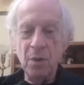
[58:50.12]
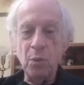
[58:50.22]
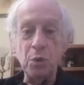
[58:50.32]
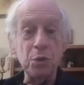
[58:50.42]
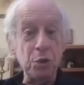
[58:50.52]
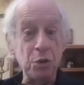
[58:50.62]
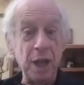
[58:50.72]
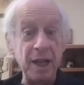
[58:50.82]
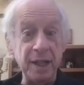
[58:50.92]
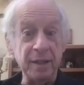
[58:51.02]
which was a good
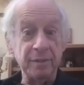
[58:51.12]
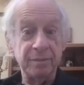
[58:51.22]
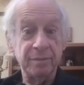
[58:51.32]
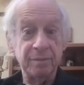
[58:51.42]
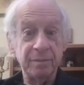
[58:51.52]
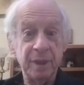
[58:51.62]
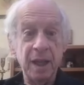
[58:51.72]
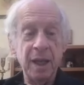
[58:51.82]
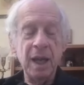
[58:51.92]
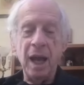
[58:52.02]
idea.
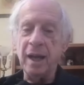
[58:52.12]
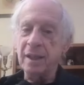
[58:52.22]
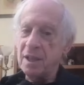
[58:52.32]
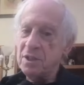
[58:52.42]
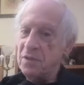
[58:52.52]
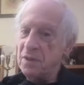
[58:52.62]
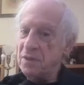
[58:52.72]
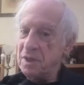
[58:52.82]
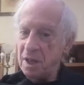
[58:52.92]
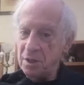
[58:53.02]
I got lots of
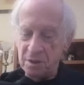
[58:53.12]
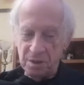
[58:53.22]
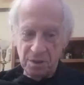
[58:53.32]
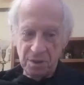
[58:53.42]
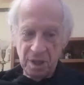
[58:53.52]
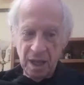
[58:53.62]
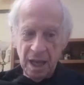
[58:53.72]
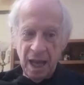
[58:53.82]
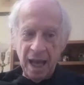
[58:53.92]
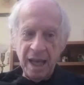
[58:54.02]
invitations.
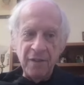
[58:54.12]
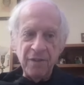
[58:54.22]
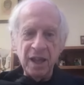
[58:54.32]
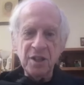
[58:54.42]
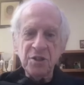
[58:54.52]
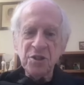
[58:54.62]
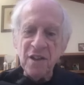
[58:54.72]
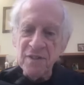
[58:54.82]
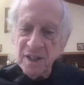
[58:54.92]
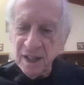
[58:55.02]
I gave like
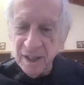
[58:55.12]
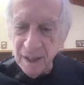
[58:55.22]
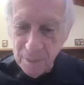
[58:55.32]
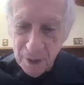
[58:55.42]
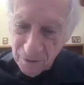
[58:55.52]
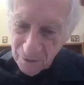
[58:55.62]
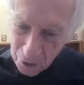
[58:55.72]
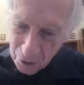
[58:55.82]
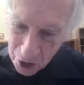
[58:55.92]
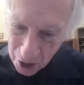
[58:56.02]
70 of them in the first